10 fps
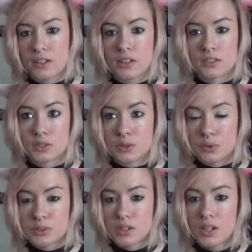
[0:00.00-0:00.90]
They're not too loose.
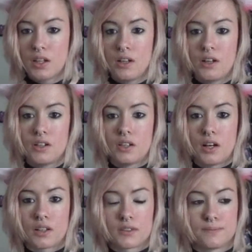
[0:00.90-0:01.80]

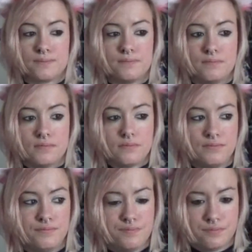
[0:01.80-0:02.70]

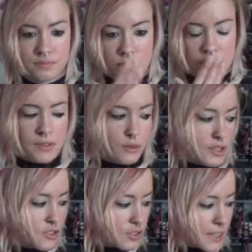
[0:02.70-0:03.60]
Um, my
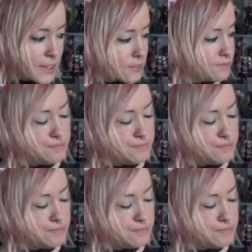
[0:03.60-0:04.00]
voice is cracking.